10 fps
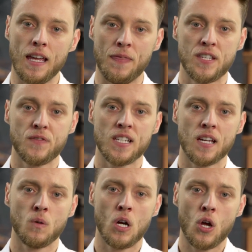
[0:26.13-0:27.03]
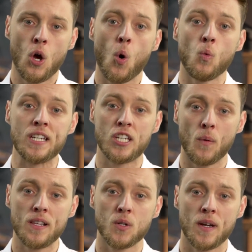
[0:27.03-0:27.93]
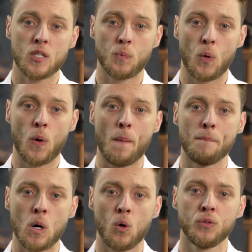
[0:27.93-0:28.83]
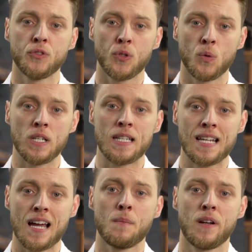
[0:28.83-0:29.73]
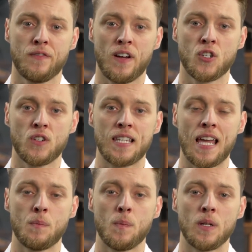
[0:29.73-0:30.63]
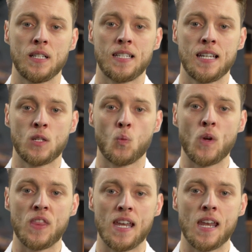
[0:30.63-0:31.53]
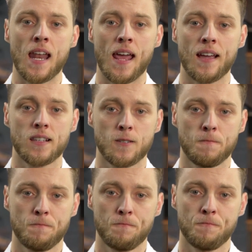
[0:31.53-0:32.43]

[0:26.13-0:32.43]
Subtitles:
In this video, we're going to explore the mold, tool and die manufacturing capabilities within NX.